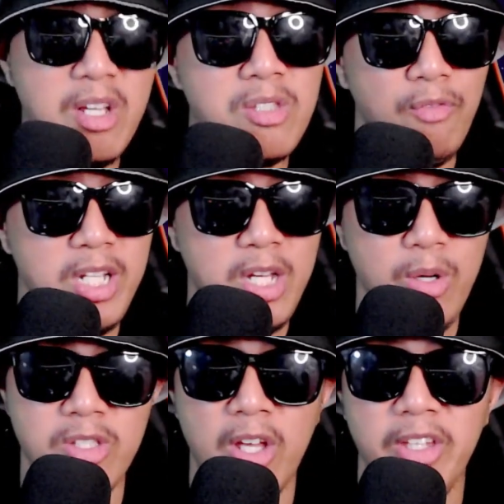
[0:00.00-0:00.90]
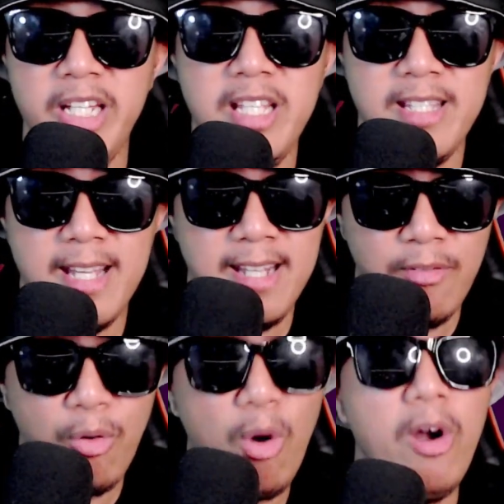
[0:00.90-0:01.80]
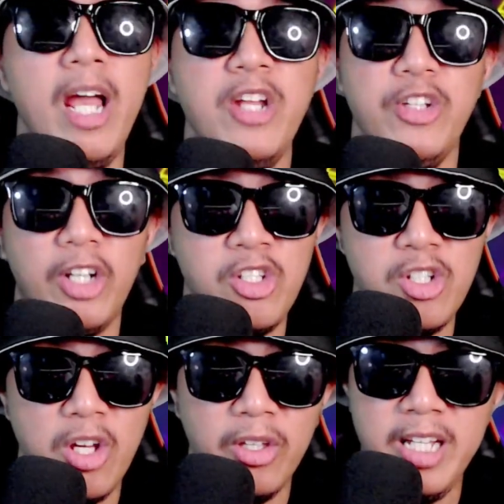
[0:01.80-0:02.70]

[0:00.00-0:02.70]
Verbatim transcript: video is only intended for educational